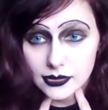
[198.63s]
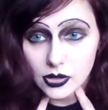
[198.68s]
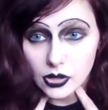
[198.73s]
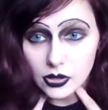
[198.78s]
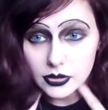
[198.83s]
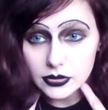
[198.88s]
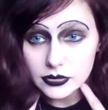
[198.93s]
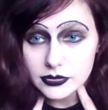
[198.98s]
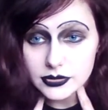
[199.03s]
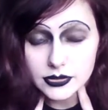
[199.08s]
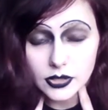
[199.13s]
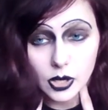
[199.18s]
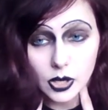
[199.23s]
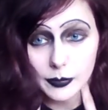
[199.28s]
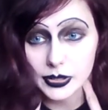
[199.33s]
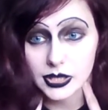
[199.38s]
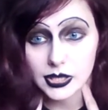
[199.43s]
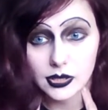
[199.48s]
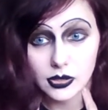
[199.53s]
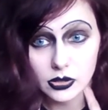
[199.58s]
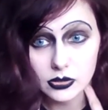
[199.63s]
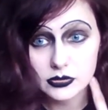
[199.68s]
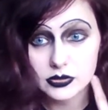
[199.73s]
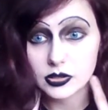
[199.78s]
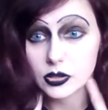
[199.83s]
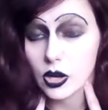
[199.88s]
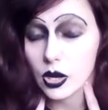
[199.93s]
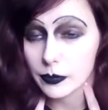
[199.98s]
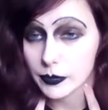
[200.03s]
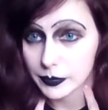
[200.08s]
collars, calming kitty collars
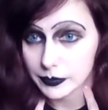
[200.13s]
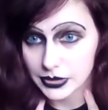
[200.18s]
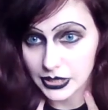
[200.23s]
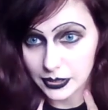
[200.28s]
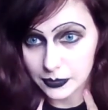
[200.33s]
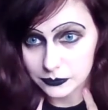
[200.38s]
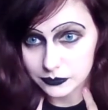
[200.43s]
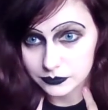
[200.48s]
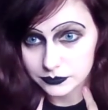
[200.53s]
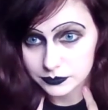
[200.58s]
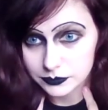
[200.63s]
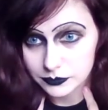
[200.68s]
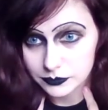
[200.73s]
to calm them down.